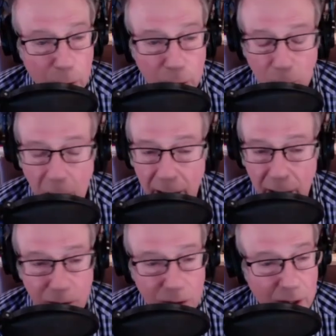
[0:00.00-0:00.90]

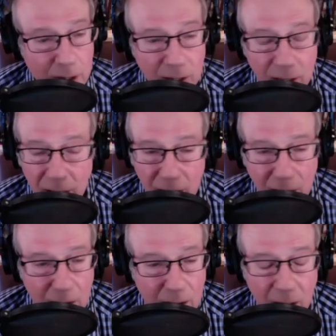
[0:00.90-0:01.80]
players
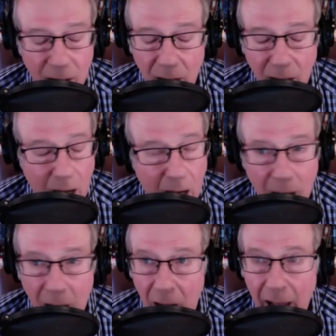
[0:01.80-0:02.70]

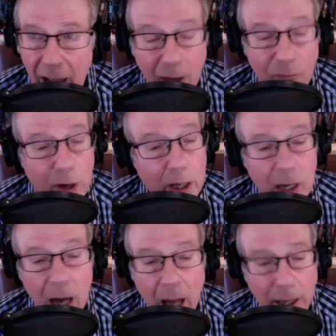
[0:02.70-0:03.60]
uh, every
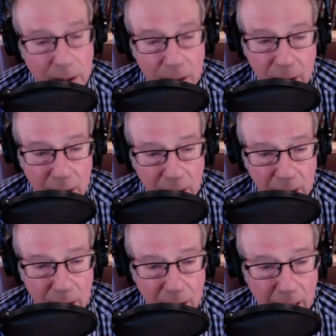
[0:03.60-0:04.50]
night,
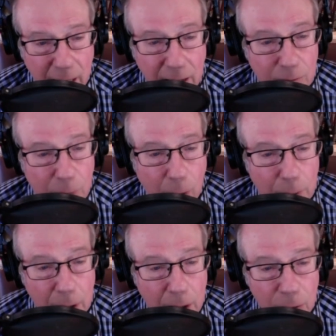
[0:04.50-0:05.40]
eating
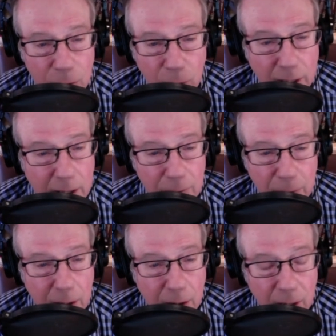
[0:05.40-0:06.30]
barbecue, drinking
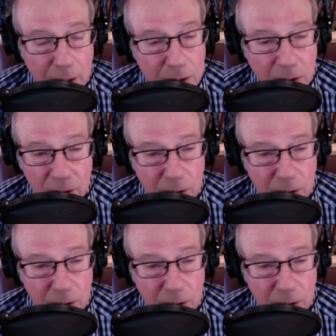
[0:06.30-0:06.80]
beer, and listening to the